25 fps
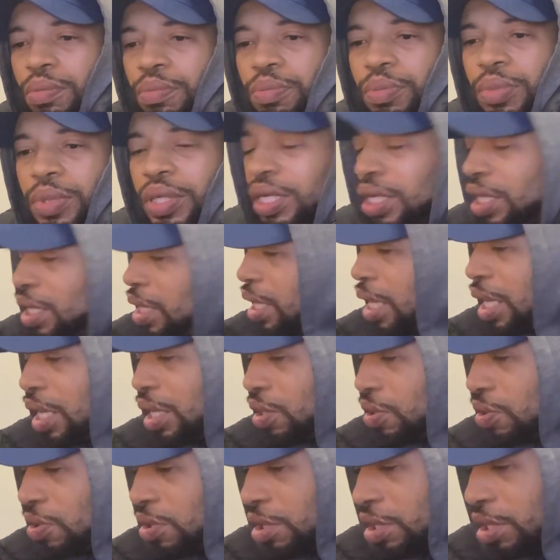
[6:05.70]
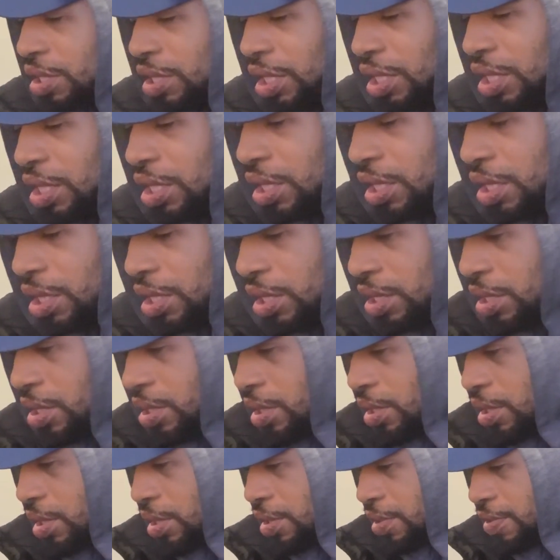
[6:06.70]
but it ain't all good.
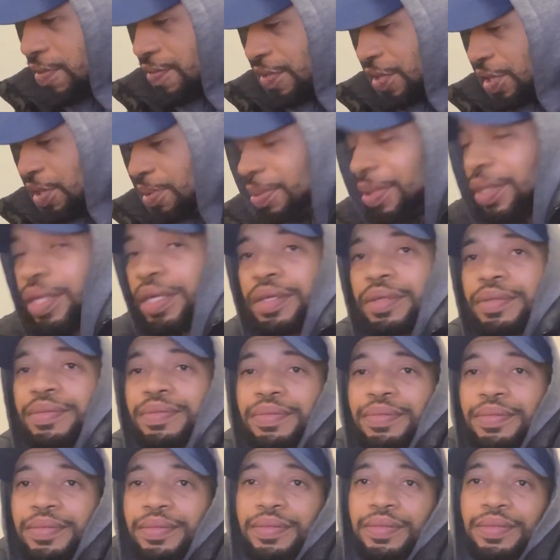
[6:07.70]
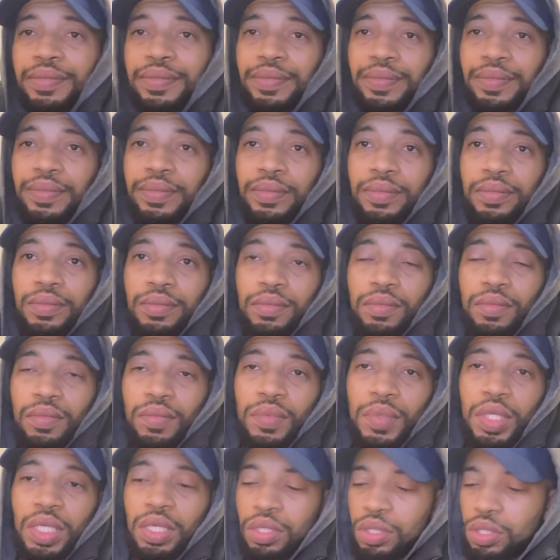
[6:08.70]
You feel me?
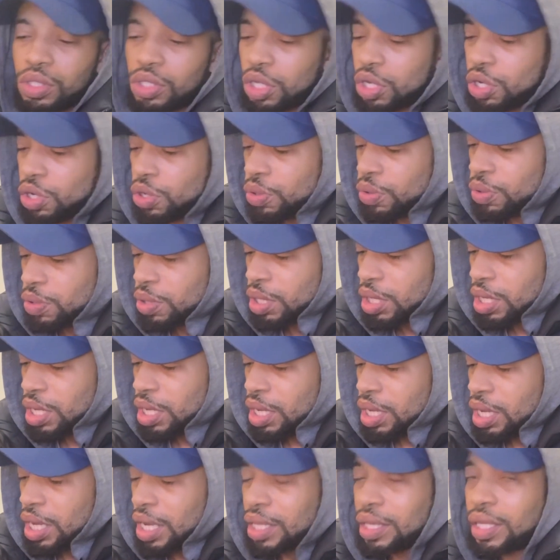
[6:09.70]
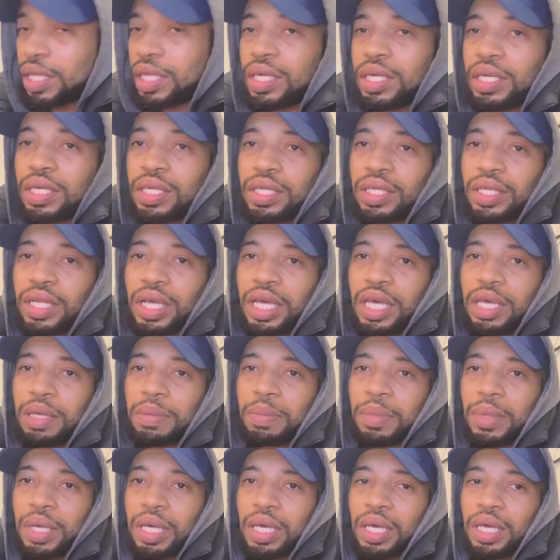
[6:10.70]
So, at the end of the day,
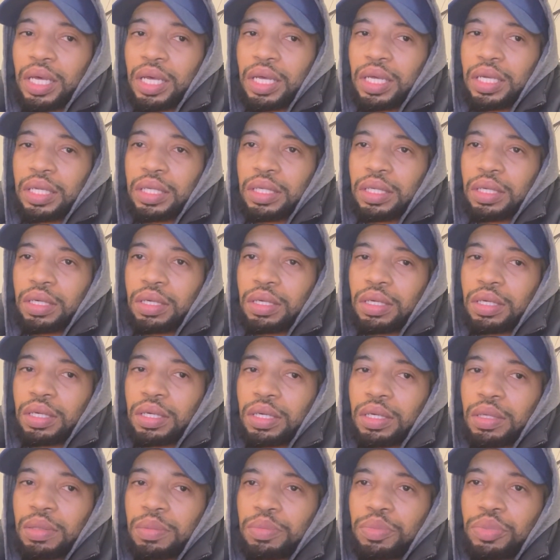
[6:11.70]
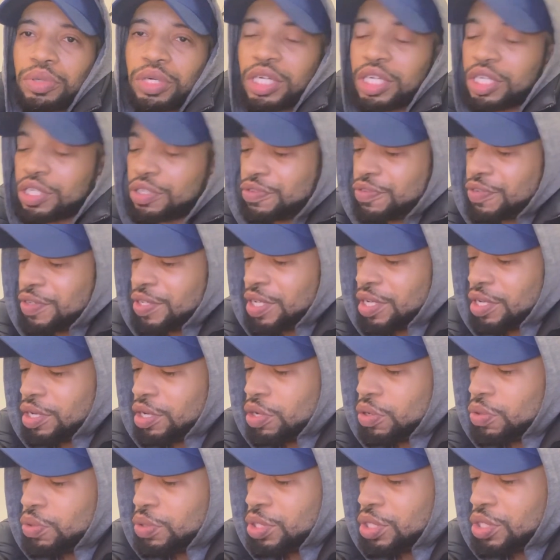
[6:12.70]
man, prayers for their
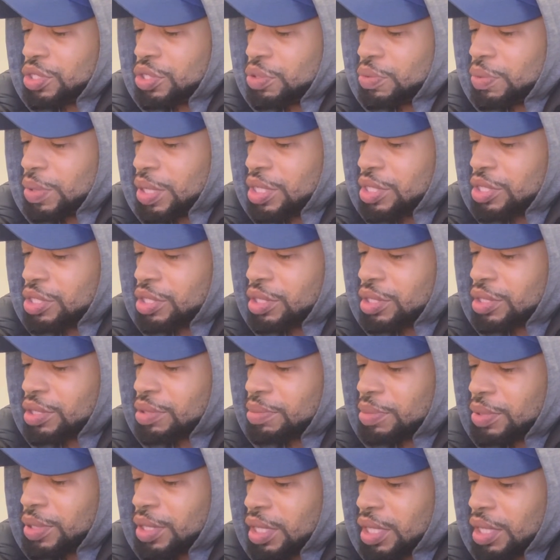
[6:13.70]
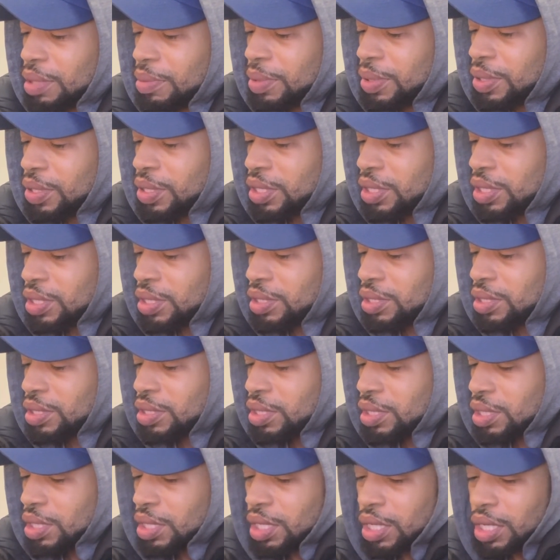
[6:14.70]
whole situation, I'm saying, because
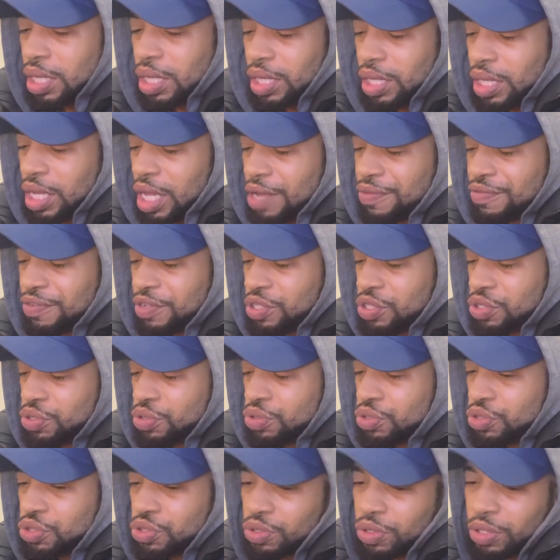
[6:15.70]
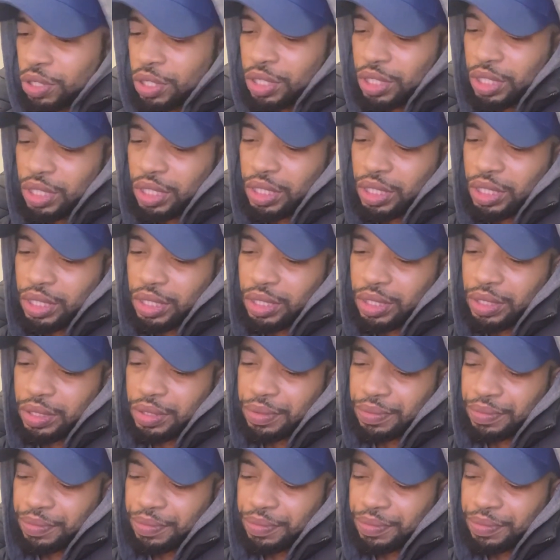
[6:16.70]
life is too short, and,